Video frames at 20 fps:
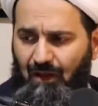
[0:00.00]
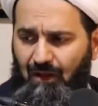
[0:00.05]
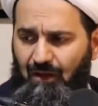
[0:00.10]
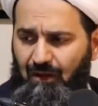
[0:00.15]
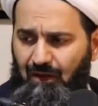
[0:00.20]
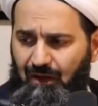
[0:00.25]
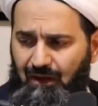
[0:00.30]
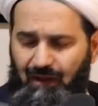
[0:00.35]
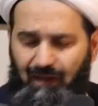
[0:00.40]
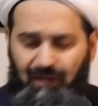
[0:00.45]

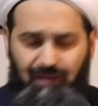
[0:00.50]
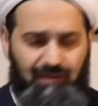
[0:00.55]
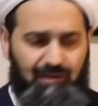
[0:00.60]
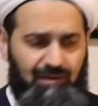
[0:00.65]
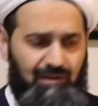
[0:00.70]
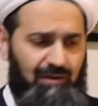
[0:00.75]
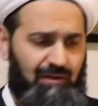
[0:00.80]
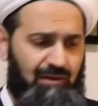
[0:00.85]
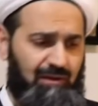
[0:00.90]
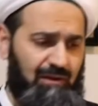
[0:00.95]
The night,
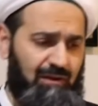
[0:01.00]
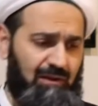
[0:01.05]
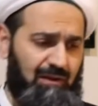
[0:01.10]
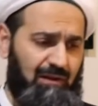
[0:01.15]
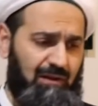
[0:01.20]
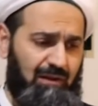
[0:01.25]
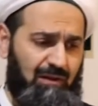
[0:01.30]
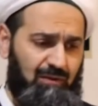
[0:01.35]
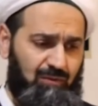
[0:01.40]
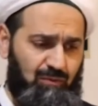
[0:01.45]

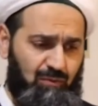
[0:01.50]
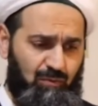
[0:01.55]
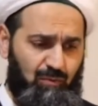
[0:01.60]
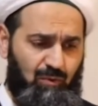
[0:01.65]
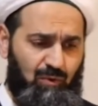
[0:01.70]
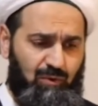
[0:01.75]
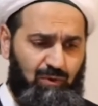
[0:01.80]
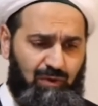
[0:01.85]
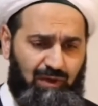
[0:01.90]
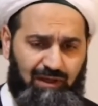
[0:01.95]

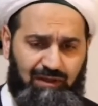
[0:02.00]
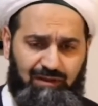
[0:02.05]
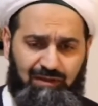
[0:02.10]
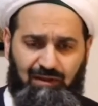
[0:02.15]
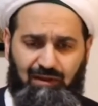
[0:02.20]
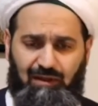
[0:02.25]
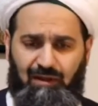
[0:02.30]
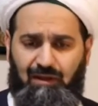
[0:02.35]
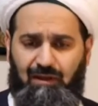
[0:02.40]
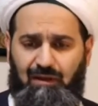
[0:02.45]
tomorrow night,
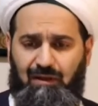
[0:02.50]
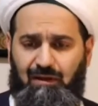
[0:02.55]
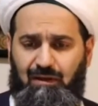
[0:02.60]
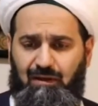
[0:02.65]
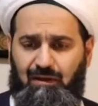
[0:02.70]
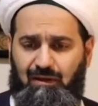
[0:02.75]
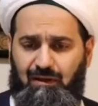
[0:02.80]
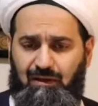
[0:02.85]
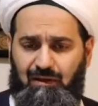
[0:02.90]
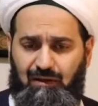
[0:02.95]

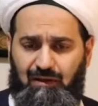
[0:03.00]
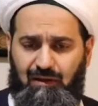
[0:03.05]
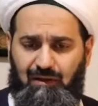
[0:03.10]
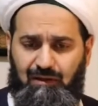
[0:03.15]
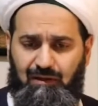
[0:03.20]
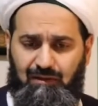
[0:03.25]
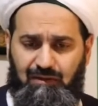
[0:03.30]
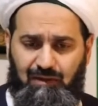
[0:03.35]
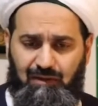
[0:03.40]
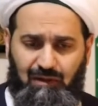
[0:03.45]

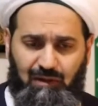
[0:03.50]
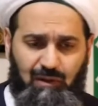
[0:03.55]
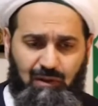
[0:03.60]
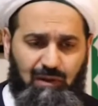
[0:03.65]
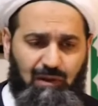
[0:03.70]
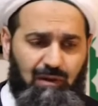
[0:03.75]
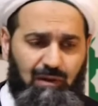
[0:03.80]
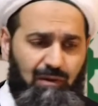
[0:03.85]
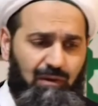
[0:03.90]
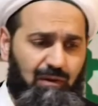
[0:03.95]

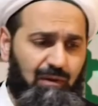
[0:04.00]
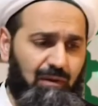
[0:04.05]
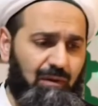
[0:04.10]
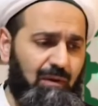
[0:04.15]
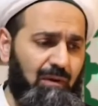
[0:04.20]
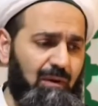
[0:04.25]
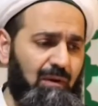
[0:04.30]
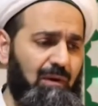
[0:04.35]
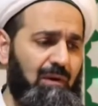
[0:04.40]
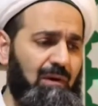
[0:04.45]
inshallah,
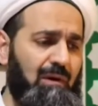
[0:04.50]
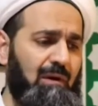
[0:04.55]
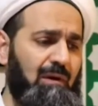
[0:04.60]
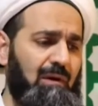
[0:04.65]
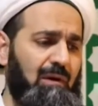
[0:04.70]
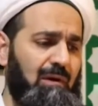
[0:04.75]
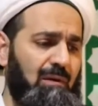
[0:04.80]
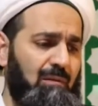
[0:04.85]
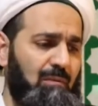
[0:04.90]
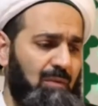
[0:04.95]

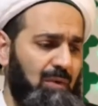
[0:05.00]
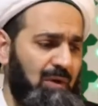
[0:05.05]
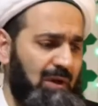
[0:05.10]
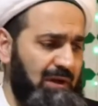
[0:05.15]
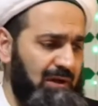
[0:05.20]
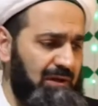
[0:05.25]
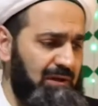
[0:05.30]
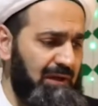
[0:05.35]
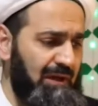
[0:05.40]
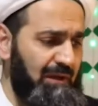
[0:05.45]

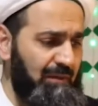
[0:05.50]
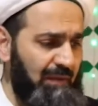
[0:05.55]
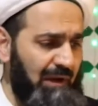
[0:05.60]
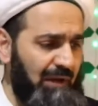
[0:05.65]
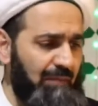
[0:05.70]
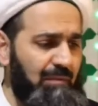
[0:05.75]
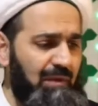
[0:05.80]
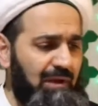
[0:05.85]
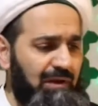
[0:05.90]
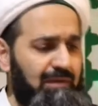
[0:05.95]
Mawlana Sheikh
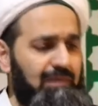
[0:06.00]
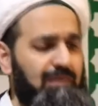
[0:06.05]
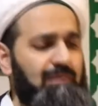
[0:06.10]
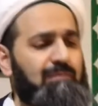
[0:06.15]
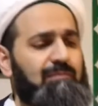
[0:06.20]
Muhammad,